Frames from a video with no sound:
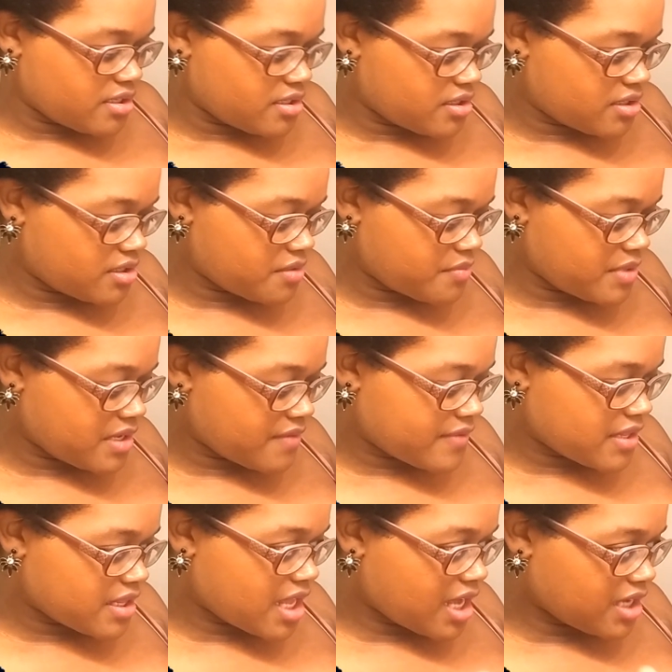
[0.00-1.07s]
So we have a
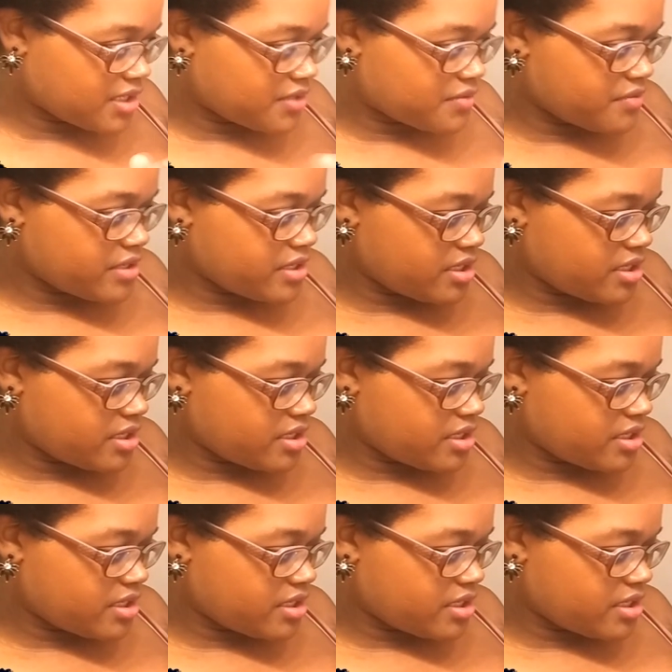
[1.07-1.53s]
lock screen.